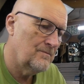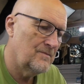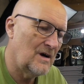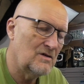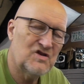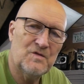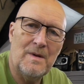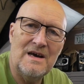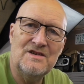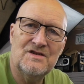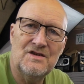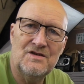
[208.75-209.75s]
those
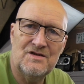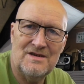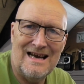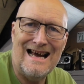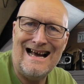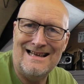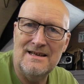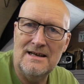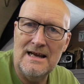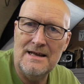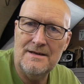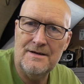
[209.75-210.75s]
spaces and the
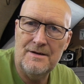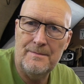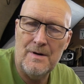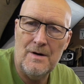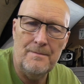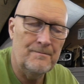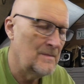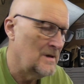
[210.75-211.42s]
length of the boom.